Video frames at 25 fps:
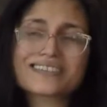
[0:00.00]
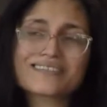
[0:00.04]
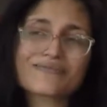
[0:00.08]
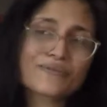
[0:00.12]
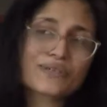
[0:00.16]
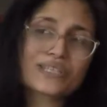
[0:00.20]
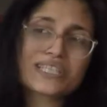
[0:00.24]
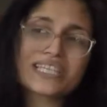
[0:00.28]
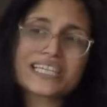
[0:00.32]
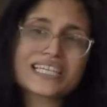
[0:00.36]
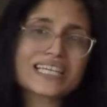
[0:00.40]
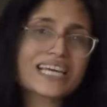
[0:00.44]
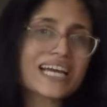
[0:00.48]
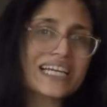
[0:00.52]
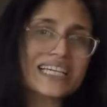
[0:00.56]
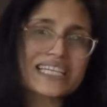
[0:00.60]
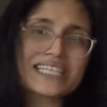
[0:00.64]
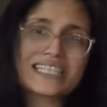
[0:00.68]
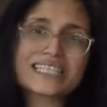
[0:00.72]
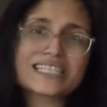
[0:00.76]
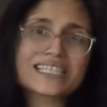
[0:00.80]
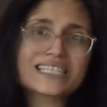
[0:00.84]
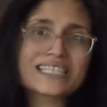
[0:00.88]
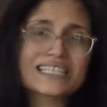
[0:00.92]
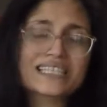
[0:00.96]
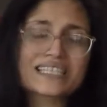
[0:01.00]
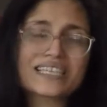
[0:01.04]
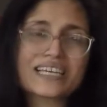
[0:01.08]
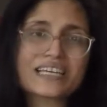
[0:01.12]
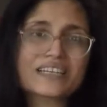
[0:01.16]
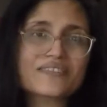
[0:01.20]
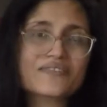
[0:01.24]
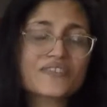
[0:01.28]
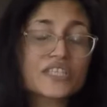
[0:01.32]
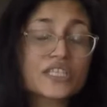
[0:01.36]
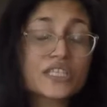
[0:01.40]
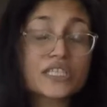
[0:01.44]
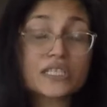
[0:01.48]
really nice, kind of
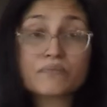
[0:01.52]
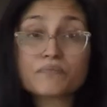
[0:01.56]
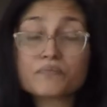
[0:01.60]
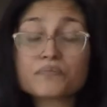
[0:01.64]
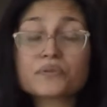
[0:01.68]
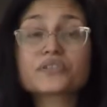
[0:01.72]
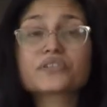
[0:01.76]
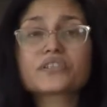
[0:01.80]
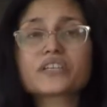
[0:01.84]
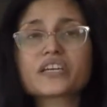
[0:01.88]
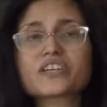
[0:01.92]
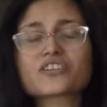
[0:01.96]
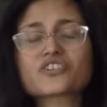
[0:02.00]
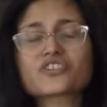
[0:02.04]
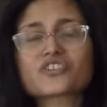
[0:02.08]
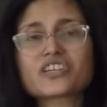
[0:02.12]
simple dish.